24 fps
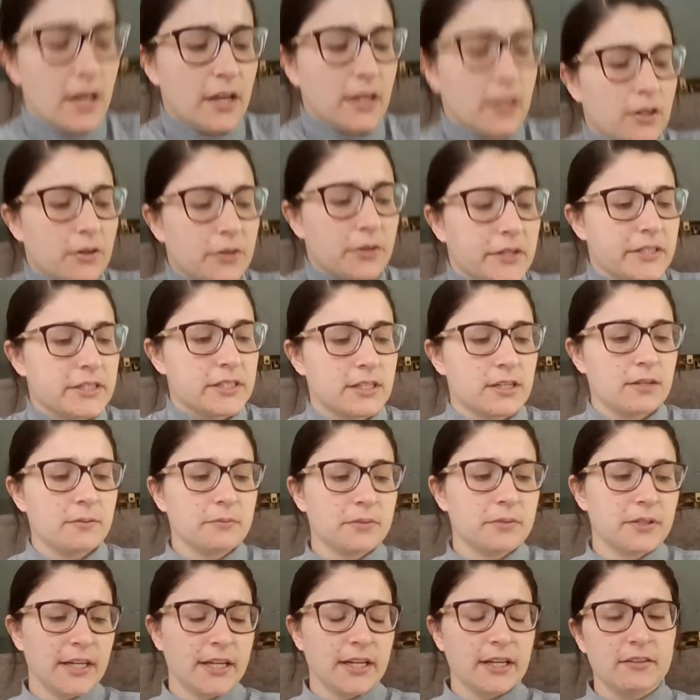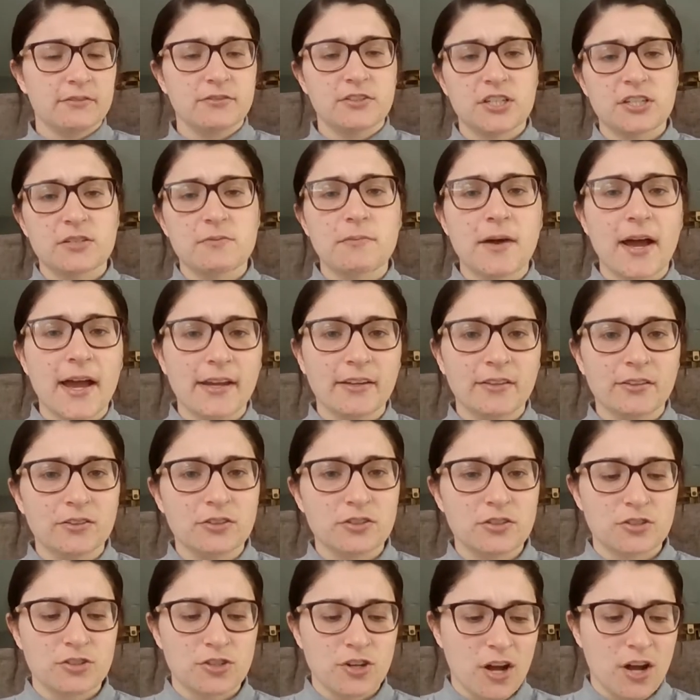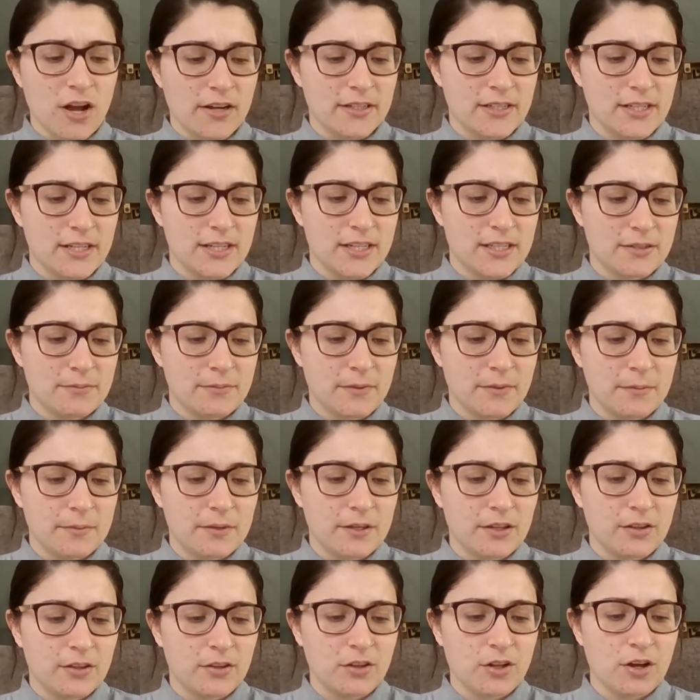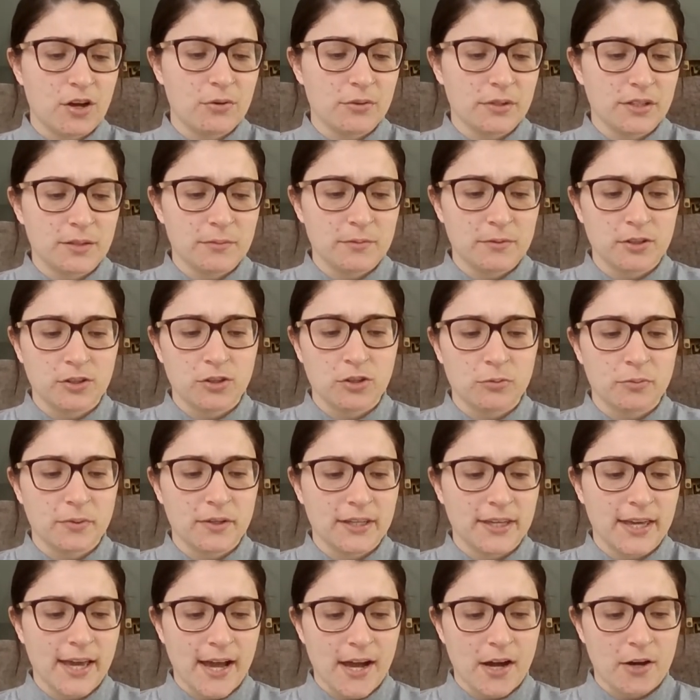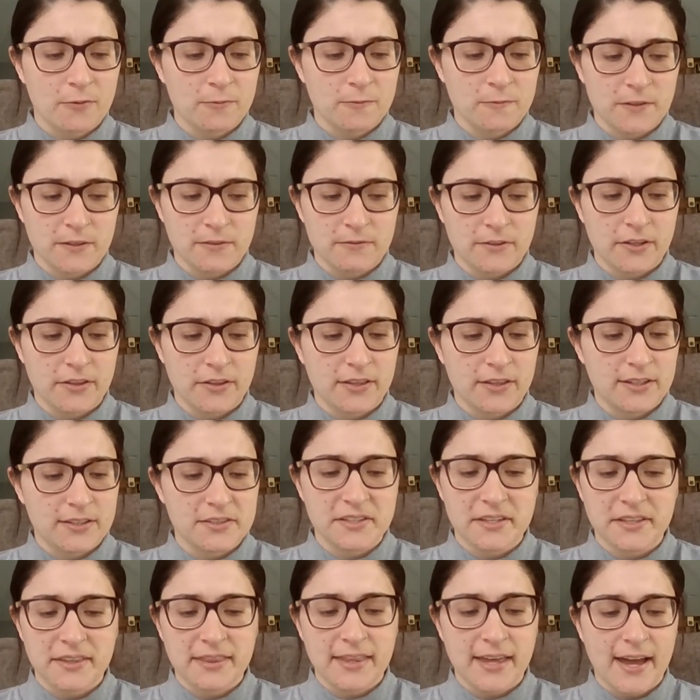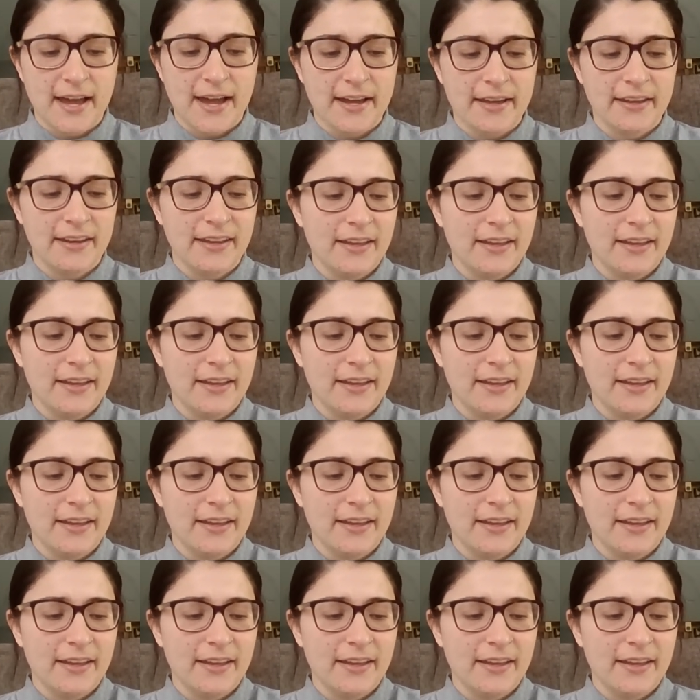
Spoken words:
going to complain of just mild jaundice, maybe a low hemoglobin count, fever, things like that.